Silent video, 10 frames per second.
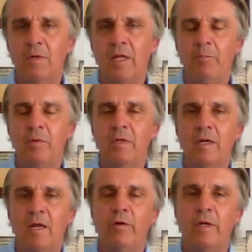what happened
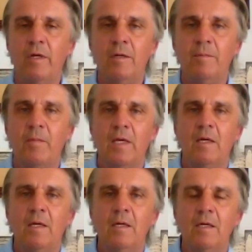in Africa
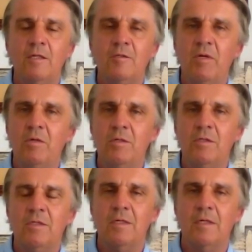is
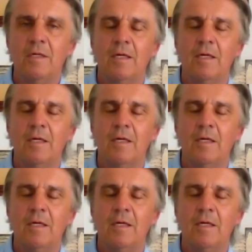because